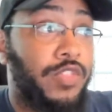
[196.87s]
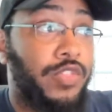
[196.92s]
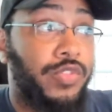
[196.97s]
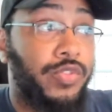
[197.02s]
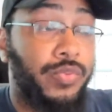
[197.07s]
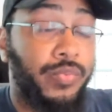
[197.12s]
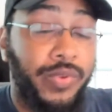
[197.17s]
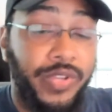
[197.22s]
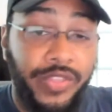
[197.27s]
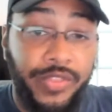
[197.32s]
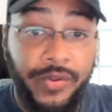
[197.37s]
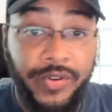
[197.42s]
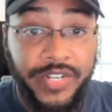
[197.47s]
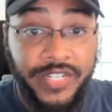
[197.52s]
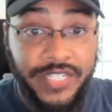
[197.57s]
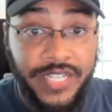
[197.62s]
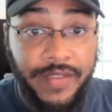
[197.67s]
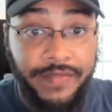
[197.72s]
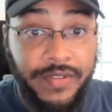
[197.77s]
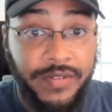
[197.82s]

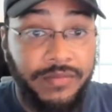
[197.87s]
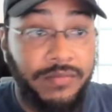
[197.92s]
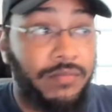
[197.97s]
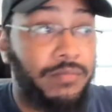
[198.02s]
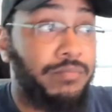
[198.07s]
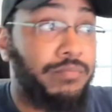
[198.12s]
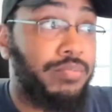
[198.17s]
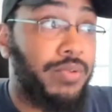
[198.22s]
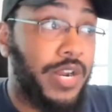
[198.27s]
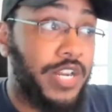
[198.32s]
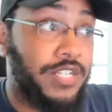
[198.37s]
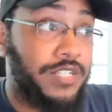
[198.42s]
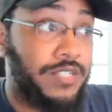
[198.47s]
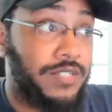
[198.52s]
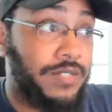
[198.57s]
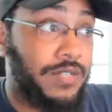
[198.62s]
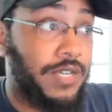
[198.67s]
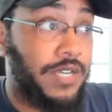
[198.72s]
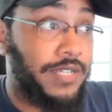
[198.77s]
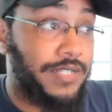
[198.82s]
$3.37 price
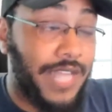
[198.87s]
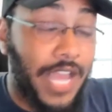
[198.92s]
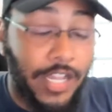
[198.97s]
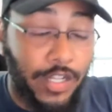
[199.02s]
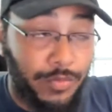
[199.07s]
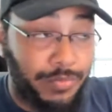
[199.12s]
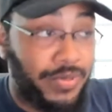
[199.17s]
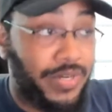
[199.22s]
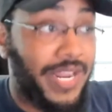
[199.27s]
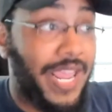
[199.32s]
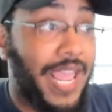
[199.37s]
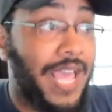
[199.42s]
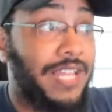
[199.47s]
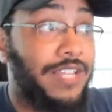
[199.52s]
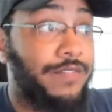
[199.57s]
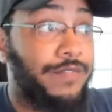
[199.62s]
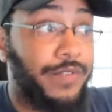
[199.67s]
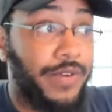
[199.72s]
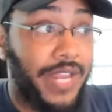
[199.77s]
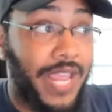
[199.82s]
dollar per gallon
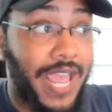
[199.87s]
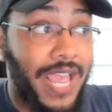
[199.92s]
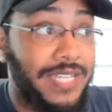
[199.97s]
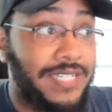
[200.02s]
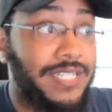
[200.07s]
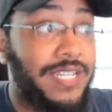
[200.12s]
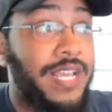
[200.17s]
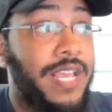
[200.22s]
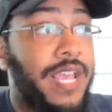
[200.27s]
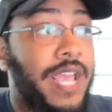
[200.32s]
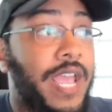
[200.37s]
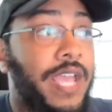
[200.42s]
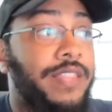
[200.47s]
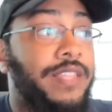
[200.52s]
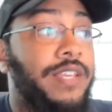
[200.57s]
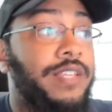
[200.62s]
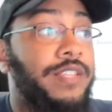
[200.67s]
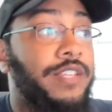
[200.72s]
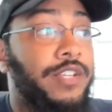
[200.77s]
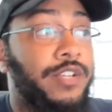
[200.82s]
for gas. And
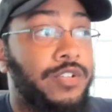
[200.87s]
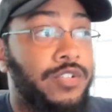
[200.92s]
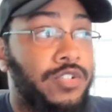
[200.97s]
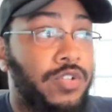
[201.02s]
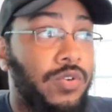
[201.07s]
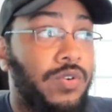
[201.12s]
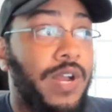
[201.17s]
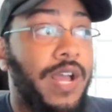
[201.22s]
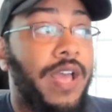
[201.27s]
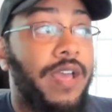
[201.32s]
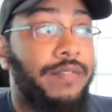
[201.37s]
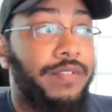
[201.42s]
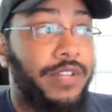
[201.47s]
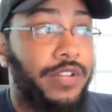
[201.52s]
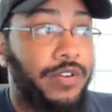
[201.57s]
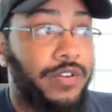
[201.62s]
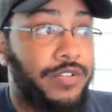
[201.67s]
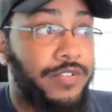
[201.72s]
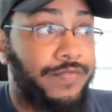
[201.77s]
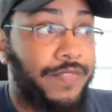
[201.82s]
then the years total I have in
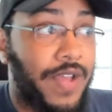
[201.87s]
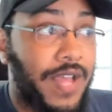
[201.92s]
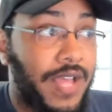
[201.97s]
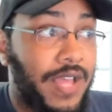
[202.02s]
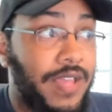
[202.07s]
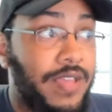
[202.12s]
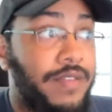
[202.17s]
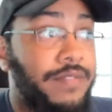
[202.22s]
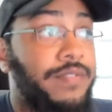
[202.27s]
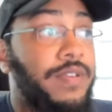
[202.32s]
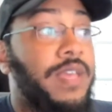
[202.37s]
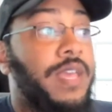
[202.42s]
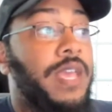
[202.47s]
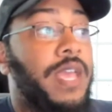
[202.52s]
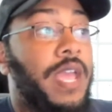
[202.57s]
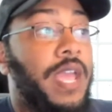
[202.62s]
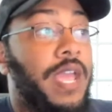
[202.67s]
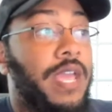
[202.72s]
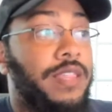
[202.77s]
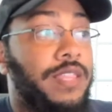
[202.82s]
here is 5.
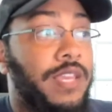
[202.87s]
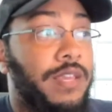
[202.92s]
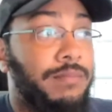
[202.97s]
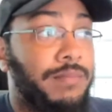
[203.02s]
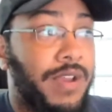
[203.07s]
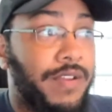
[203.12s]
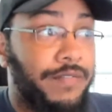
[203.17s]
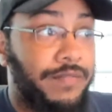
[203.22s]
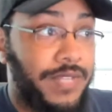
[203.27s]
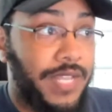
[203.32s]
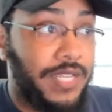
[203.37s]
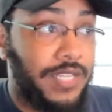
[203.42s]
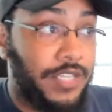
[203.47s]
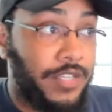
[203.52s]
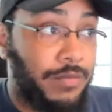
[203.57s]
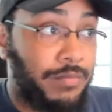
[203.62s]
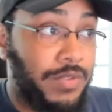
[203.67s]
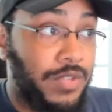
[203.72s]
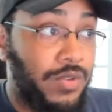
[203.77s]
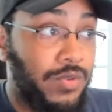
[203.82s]
And then my daily
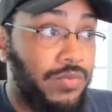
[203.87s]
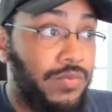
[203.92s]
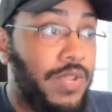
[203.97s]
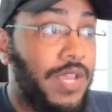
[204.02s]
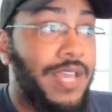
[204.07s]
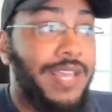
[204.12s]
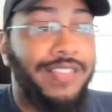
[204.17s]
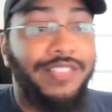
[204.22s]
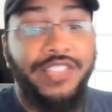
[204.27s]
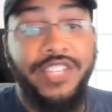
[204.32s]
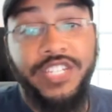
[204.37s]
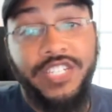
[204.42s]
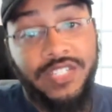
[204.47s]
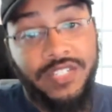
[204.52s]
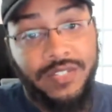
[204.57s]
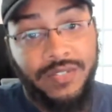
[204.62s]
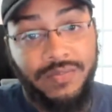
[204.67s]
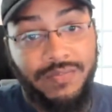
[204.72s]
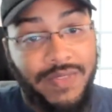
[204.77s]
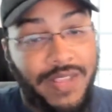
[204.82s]
commute,
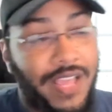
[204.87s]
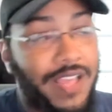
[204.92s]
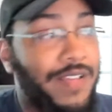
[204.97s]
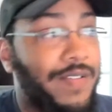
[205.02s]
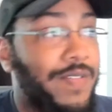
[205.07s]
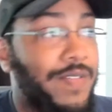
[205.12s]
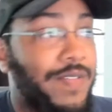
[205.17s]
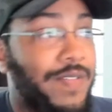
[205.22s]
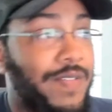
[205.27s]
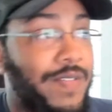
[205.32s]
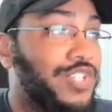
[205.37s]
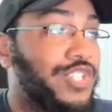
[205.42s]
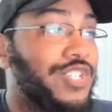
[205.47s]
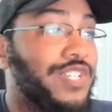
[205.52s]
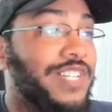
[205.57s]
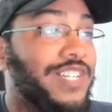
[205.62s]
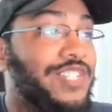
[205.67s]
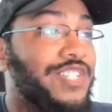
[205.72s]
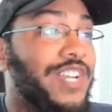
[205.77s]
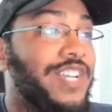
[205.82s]
we're just
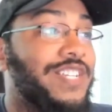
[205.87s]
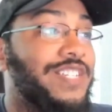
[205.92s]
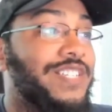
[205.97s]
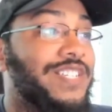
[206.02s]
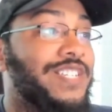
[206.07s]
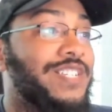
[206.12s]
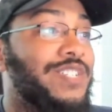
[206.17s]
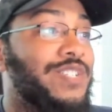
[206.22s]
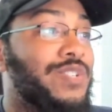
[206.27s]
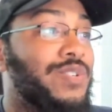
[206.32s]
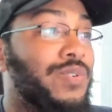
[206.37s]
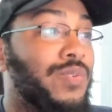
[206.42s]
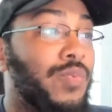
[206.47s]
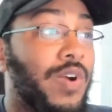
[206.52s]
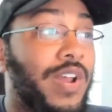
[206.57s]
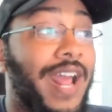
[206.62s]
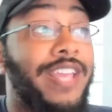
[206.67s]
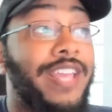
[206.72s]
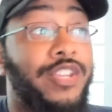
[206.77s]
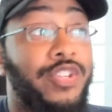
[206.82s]
going to change this to
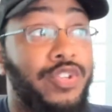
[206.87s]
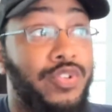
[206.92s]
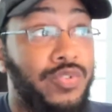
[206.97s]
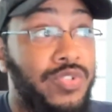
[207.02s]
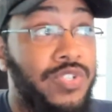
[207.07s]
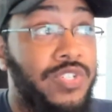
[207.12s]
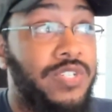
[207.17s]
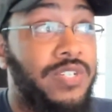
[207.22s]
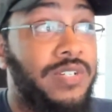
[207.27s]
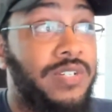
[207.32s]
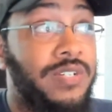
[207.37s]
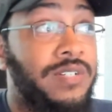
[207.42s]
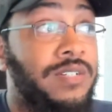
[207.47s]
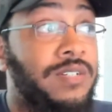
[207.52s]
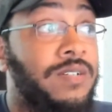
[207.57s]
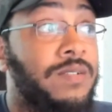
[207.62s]
what I used to